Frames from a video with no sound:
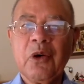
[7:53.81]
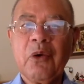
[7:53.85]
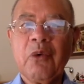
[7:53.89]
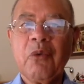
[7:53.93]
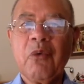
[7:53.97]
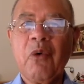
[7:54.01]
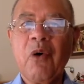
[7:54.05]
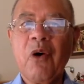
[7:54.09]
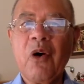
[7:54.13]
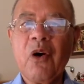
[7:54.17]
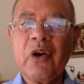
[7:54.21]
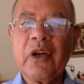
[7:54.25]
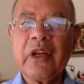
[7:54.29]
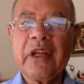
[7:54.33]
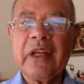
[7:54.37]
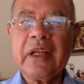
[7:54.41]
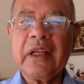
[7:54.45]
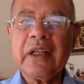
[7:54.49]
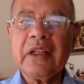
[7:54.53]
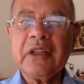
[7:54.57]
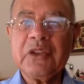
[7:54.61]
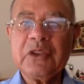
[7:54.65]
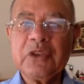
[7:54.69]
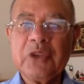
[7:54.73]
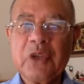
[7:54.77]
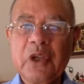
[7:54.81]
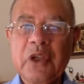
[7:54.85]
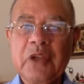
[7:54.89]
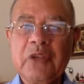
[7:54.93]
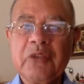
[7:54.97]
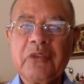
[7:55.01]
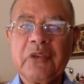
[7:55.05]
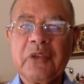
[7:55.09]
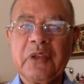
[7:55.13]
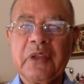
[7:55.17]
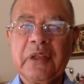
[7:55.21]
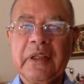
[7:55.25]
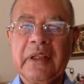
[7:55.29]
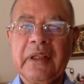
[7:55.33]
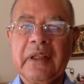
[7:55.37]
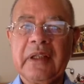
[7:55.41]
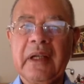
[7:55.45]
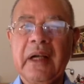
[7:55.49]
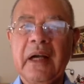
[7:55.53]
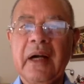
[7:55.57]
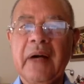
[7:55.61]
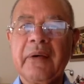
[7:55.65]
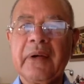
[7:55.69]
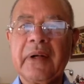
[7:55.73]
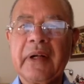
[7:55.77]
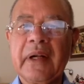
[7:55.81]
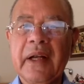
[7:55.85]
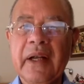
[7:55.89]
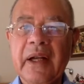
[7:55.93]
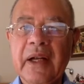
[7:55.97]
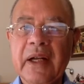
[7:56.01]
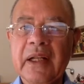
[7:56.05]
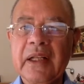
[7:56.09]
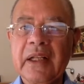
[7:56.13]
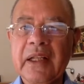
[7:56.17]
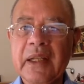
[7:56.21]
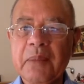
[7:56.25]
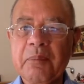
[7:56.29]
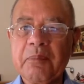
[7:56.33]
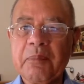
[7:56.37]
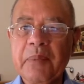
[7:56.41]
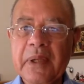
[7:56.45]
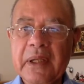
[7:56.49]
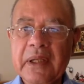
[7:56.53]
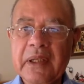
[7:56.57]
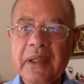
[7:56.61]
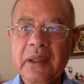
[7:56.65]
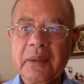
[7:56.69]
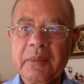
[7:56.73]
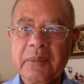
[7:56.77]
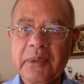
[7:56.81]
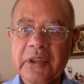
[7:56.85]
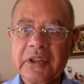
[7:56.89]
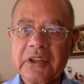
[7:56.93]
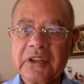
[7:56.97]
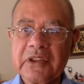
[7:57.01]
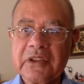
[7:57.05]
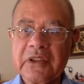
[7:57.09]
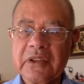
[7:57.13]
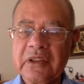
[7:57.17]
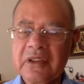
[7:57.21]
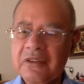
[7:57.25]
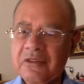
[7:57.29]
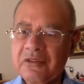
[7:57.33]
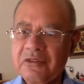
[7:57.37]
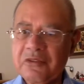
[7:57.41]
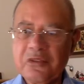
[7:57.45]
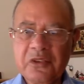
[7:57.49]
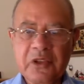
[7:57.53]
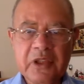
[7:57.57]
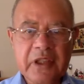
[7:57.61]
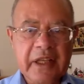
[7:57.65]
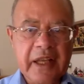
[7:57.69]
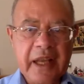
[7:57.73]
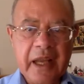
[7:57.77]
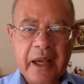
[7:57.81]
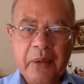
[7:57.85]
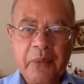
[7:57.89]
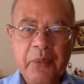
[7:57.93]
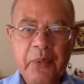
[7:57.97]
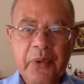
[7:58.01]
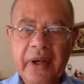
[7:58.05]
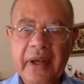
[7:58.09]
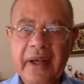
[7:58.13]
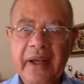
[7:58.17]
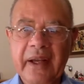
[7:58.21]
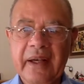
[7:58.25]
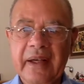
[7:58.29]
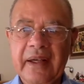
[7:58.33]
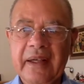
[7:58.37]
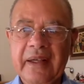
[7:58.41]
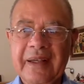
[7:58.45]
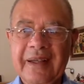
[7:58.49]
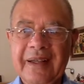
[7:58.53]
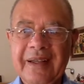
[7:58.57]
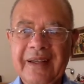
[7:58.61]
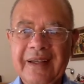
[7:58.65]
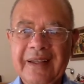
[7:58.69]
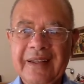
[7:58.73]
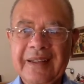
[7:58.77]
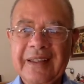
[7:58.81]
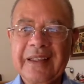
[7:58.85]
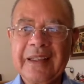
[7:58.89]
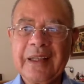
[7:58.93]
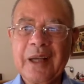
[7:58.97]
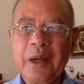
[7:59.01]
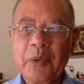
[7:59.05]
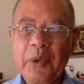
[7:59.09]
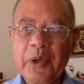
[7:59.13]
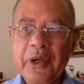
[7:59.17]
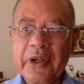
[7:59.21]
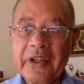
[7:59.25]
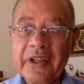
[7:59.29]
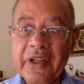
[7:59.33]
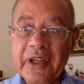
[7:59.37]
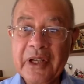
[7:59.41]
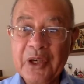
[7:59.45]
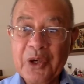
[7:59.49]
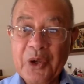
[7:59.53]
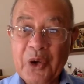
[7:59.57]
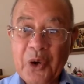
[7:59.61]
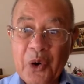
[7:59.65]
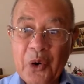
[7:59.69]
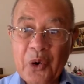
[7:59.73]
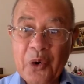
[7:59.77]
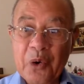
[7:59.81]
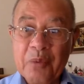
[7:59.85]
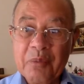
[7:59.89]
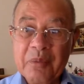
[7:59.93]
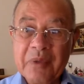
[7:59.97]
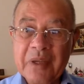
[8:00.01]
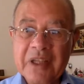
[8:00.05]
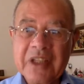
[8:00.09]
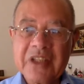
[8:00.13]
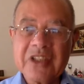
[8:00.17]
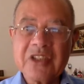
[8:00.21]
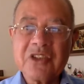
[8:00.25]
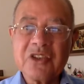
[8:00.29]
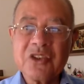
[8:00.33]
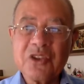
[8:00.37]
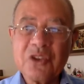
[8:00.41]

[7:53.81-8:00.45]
Walking joyfully our earthly pilgrimage, fully aware that our real home is